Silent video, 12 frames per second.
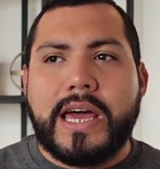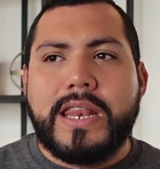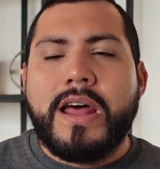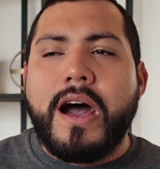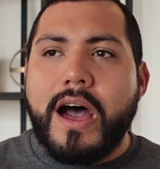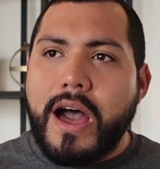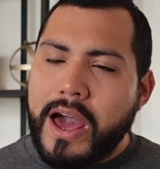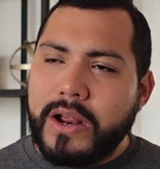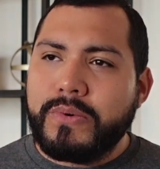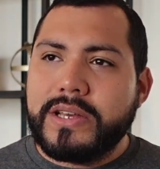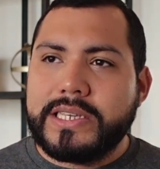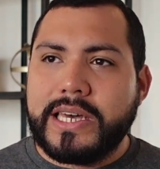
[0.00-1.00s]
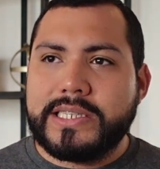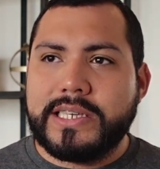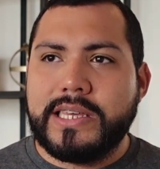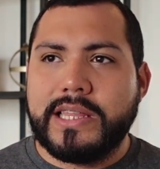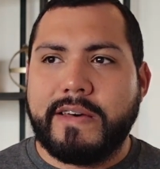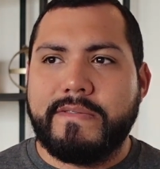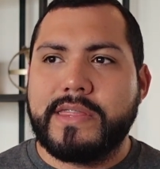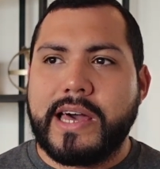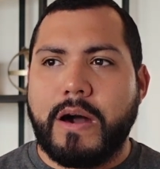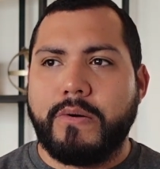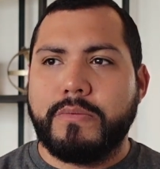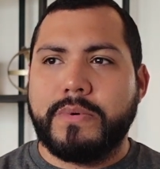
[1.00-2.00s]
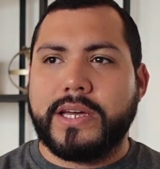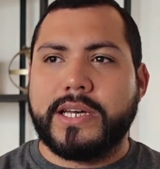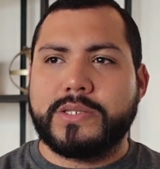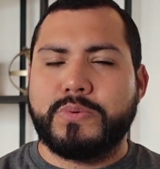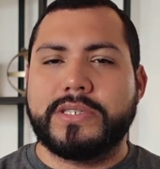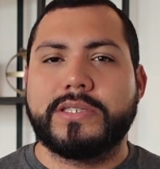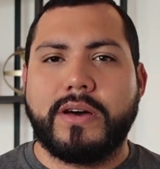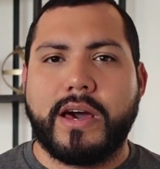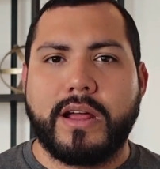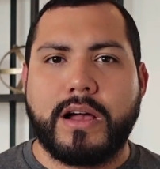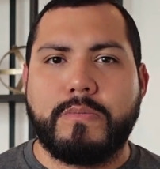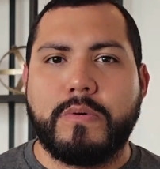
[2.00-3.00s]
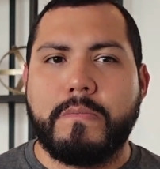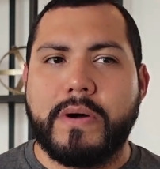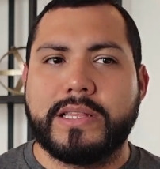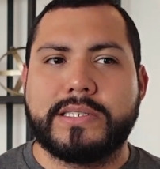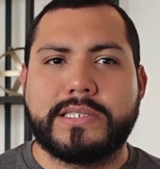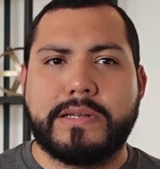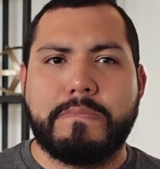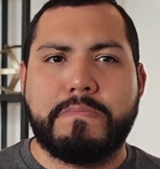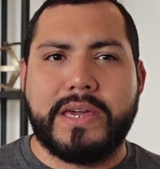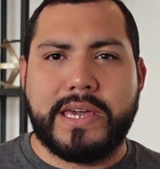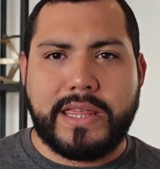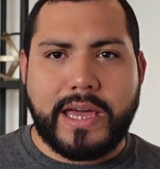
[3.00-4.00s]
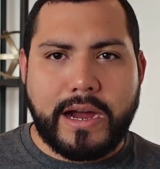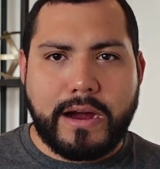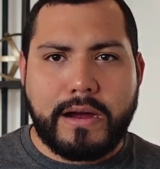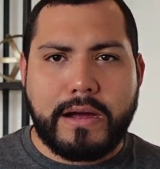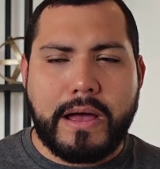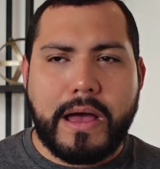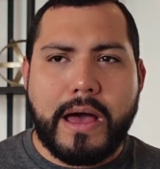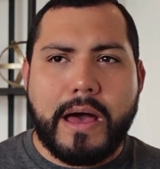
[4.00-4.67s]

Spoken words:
I don't want to say it's in the 11th hour because we still had a couple months to be there.